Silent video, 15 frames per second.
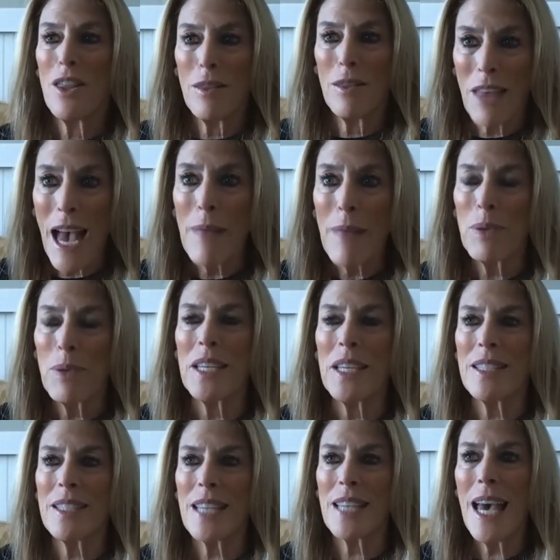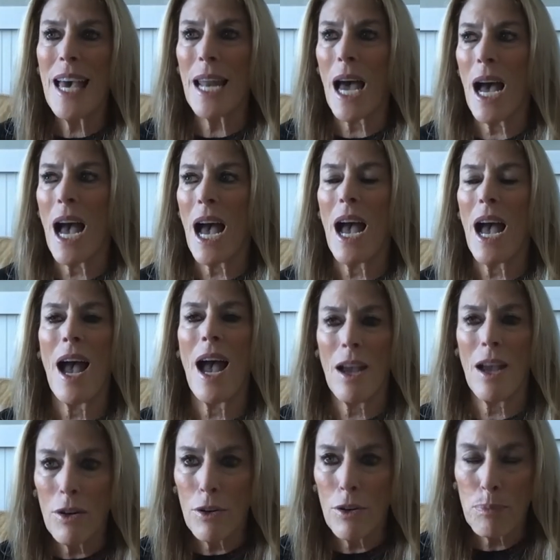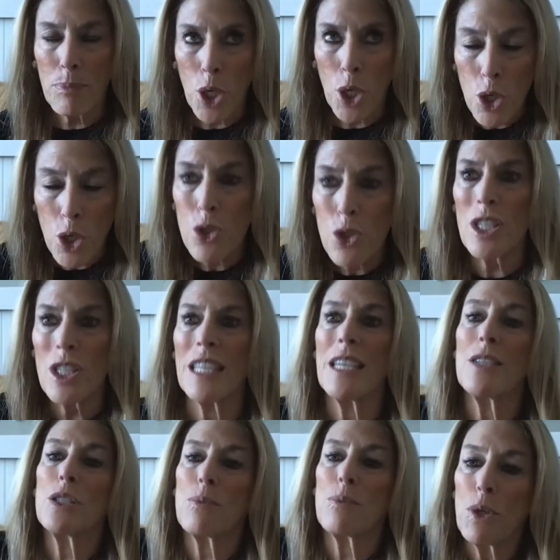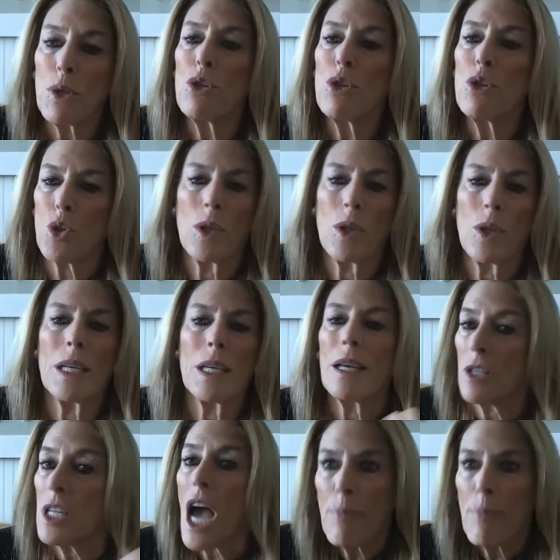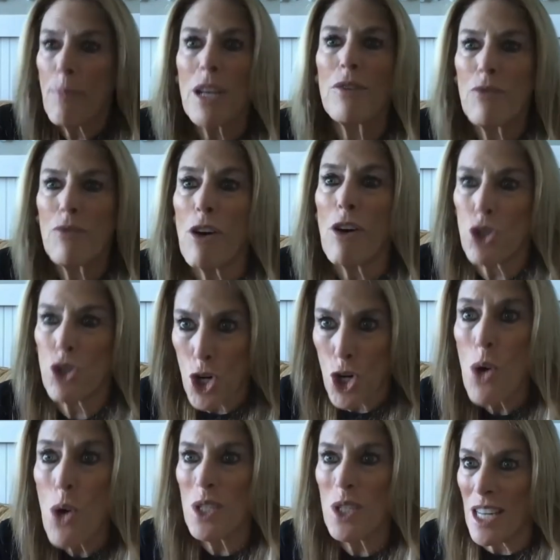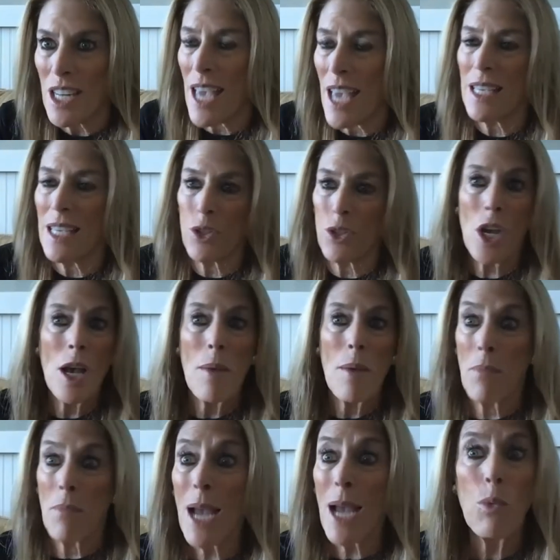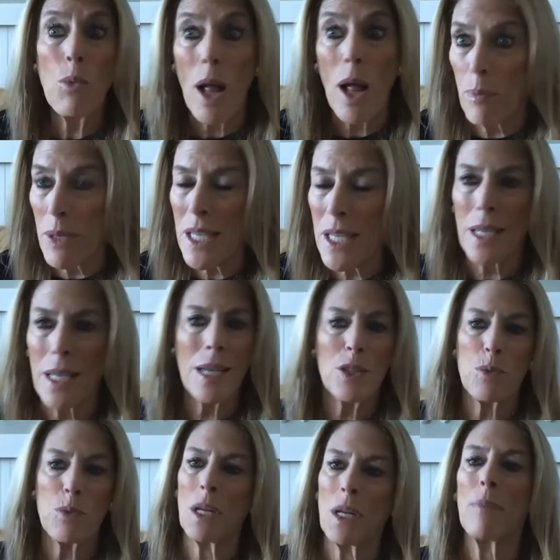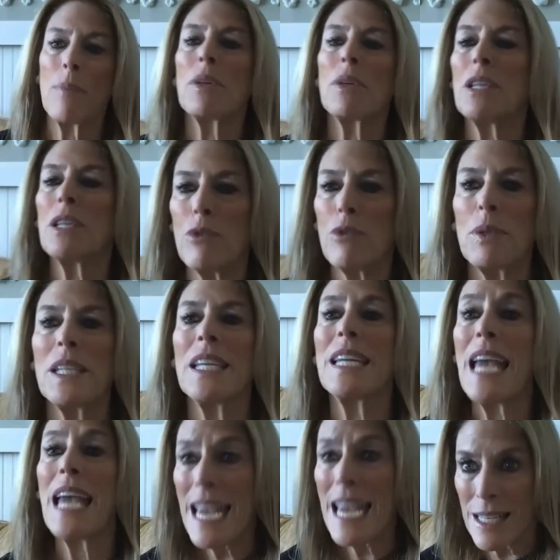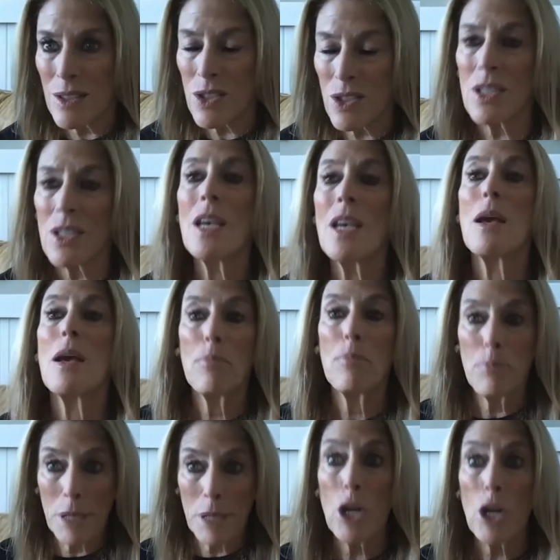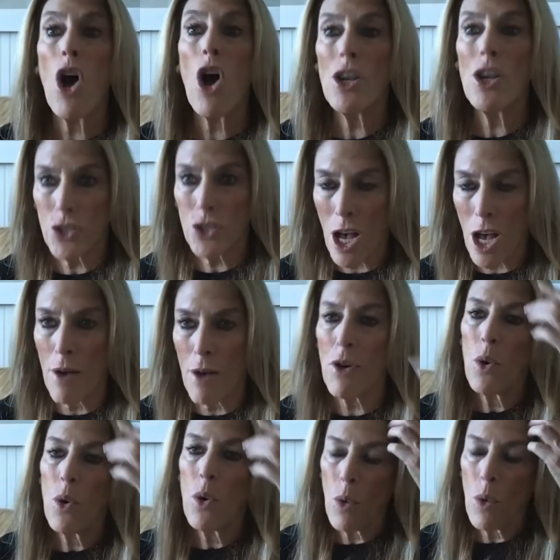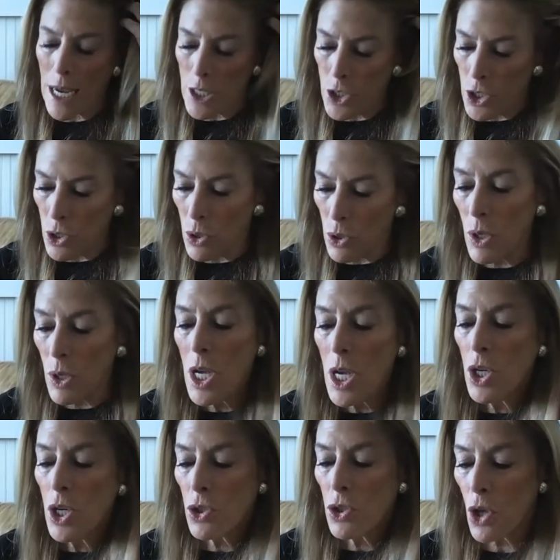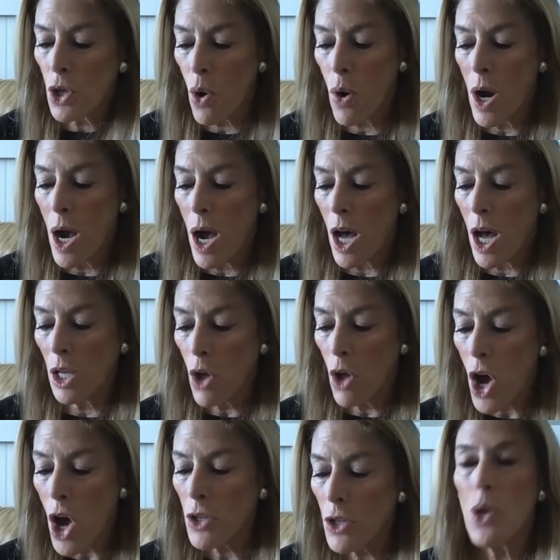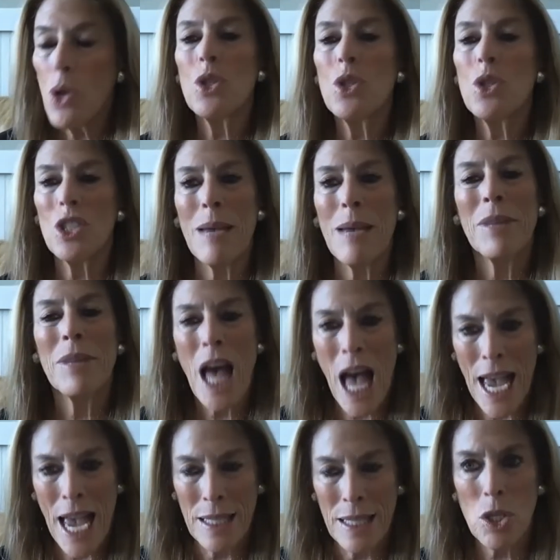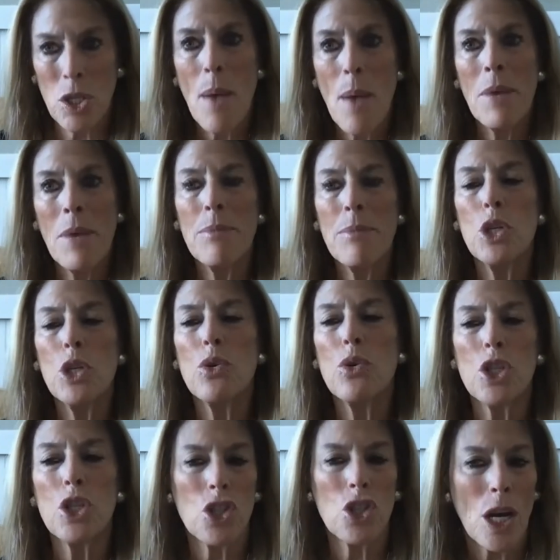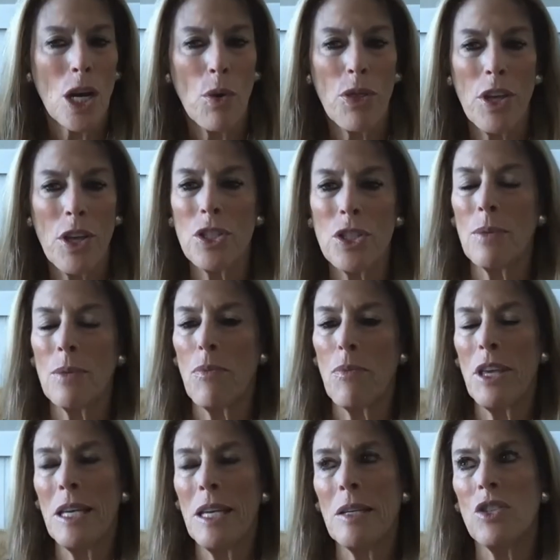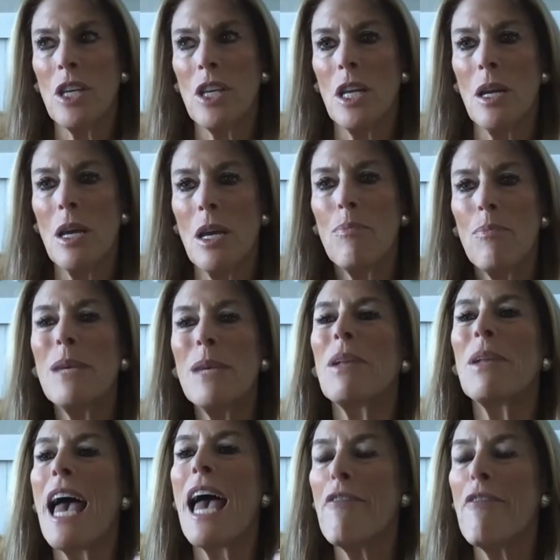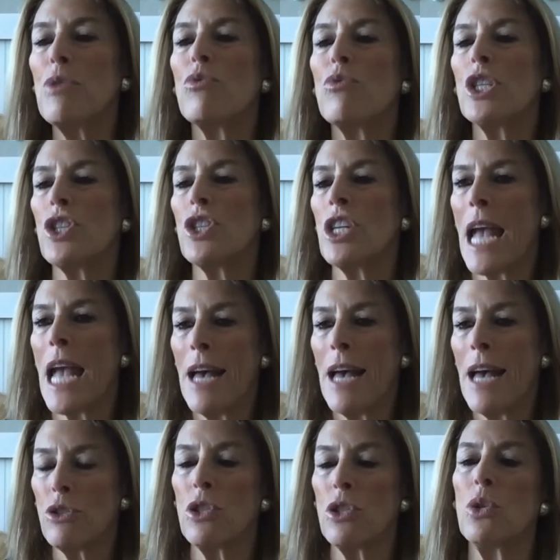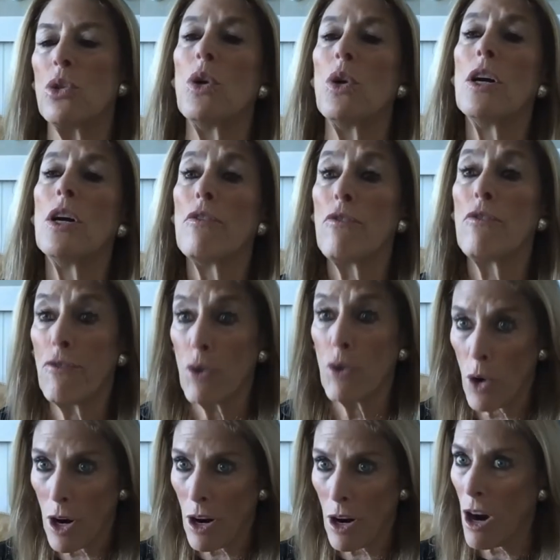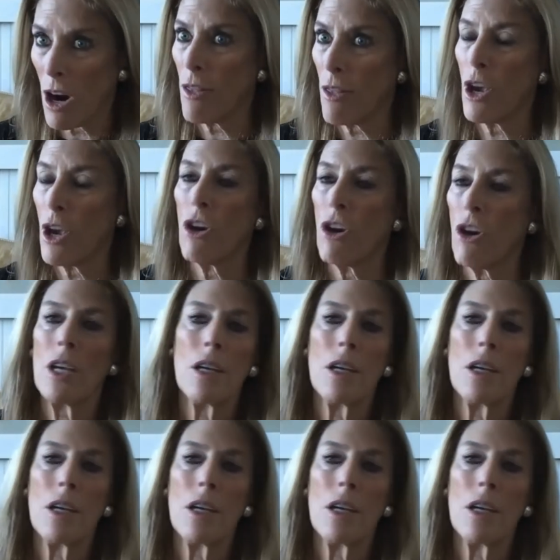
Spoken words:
that being said, I personally, spiritually, like the topic of our show today is my well-being has been unbelievably enhanced because of what I do. So along those same lines, maybe you could share with us some things that people have been reaching out to you for. Are there